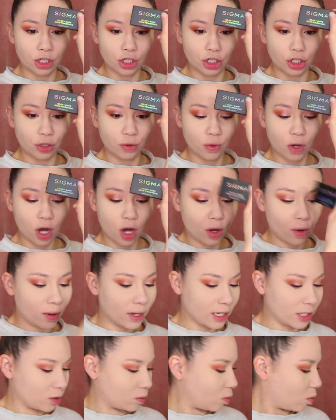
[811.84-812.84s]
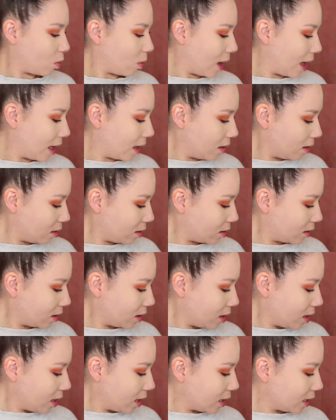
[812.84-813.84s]
duo as well.
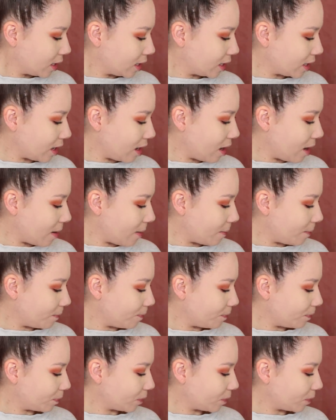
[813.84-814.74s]
Some